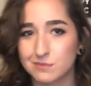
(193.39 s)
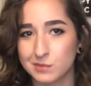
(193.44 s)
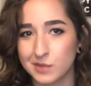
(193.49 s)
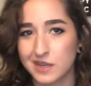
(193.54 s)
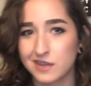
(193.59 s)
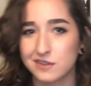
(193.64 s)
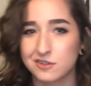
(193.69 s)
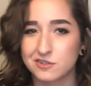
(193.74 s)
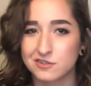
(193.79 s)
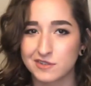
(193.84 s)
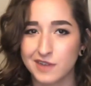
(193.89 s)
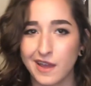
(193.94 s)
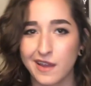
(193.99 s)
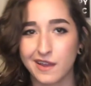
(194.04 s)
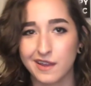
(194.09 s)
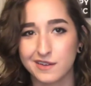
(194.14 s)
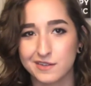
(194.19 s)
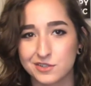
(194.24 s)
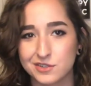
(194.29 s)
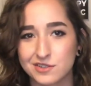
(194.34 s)

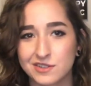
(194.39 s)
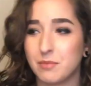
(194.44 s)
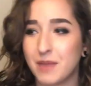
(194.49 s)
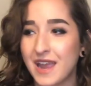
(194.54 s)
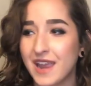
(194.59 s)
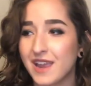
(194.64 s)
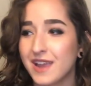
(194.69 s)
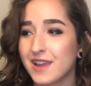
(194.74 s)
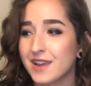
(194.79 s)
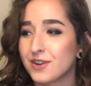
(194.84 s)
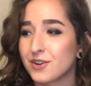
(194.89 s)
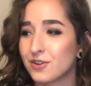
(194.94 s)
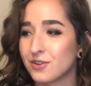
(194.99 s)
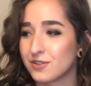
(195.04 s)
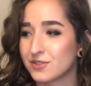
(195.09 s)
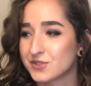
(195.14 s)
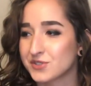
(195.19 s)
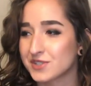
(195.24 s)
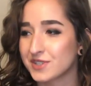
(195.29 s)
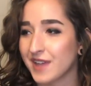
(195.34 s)
Bandersnatch!
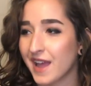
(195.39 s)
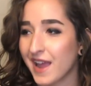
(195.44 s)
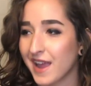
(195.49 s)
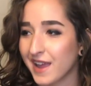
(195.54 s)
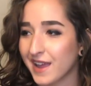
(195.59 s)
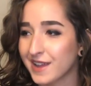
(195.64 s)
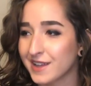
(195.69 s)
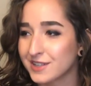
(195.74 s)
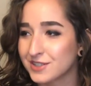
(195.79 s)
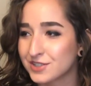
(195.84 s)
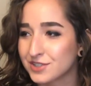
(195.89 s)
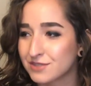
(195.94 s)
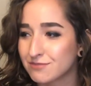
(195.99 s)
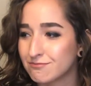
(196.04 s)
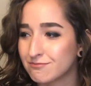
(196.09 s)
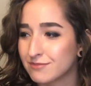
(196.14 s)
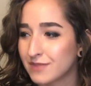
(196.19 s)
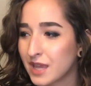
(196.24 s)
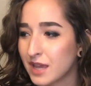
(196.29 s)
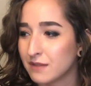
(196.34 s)
Bandersnatch!
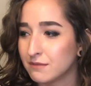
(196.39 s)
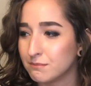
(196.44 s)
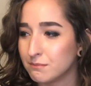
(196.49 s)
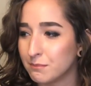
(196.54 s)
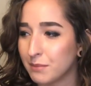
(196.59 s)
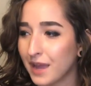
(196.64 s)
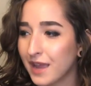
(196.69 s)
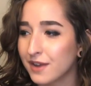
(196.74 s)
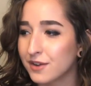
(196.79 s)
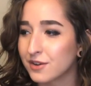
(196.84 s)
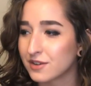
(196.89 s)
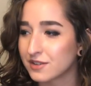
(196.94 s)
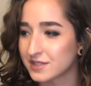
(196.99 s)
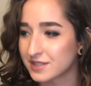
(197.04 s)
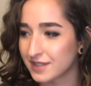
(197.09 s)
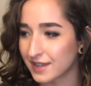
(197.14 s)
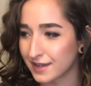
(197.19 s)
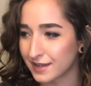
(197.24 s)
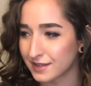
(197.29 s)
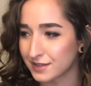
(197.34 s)

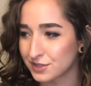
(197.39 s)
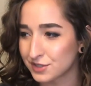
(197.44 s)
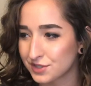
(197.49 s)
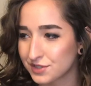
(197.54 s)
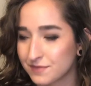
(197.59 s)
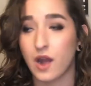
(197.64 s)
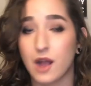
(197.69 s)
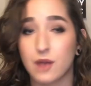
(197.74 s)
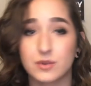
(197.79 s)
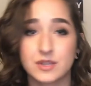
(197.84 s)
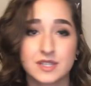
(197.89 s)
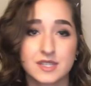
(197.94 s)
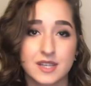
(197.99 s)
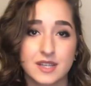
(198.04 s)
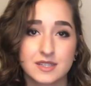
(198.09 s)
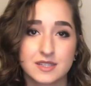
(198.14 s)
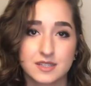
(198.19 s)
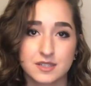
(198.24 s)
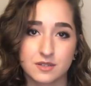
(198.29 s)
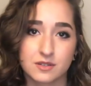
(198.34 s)
Bandersnatch. I would say
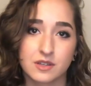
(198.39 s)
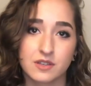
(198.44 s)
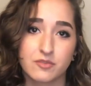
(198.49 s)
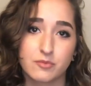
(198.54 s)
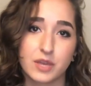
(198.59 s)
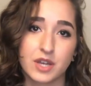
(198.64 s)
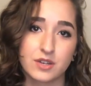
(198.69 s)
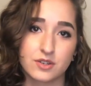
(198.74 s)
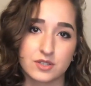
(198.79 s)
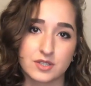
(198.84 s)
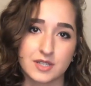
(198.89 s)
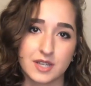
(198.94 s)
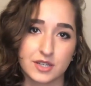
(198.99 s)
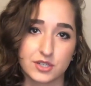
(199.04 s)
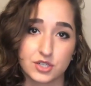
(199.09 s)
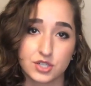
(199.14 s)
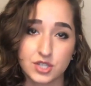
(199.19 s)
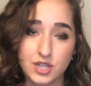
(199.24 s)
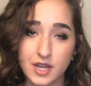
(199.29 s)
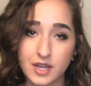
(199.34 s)
still give Bandersnatch
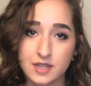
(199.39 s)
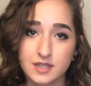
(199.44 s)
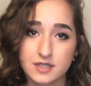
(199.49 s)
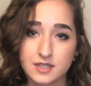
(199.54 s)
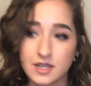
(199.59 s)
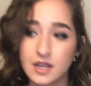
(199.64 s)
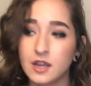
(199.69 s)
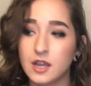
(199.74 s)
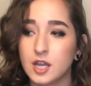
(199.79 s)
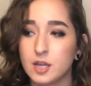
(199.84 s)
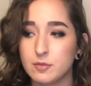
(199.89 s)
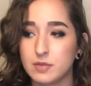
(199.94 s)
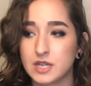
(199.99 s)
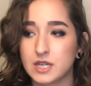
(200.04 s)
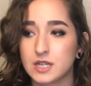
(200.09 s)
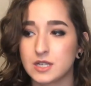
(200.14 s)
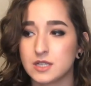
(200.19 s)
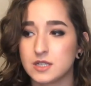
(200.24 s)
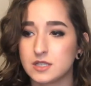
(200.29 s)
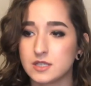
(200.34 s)
a chance
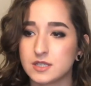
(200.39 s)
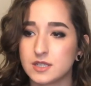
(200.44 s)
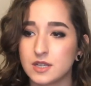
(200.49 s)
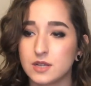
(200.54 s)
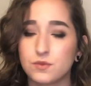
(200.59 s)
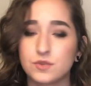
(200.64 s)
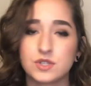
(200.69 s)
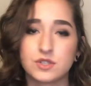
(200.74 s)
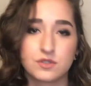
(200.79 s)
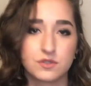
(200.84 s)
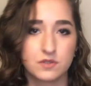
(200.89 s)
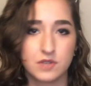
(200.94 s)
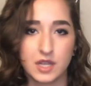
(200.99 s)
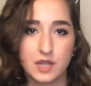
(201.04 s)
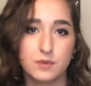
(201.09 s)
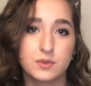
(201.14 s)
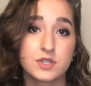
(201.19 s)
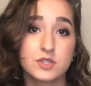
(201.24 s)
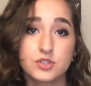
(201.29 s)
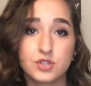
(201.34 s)
because it
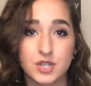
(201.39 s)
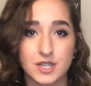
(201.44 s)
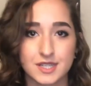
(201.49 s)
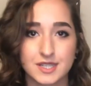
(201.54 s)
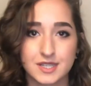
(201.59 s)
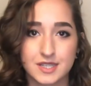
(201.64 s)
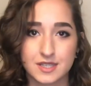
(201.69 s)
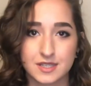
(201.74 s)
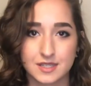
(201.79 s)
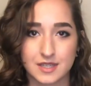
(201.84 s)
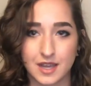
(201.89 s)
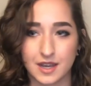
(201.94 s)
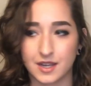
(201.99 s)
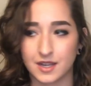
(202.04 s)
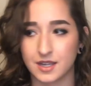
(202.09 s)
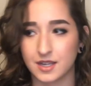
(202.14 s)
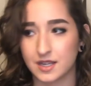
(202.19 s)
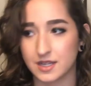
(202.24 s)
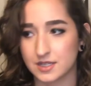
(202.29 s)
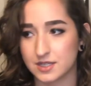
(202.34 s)
was just the
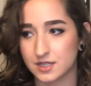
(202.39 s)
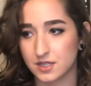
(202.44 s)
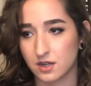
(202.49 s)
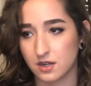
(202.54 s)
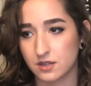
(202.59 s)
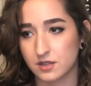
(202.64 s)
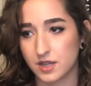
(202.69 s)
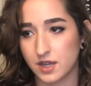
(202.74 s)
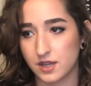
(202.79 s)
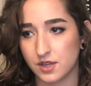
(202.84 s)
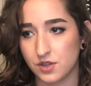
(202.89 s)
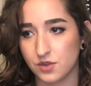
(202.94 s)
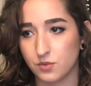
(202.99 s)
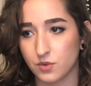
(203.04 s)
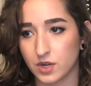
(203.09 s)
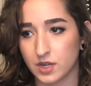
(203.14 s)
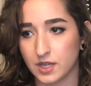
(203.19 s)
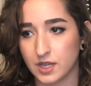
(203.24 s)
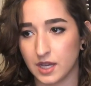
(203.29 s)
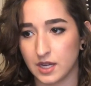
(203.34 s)
setting. It's not that you
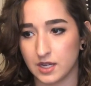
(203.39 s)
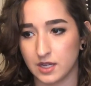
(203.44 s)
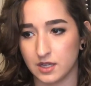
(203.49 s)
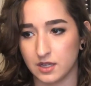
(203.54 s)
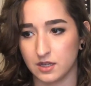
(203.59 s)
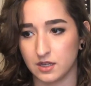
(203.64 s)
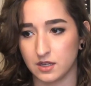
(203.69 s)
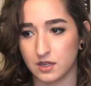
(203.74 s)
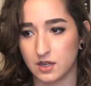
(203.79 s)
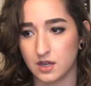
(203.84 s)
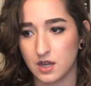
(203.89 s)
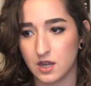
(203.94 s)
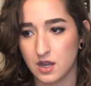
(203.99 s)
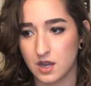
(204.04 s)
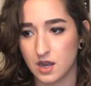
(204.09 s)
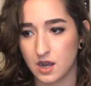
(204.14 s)
were getting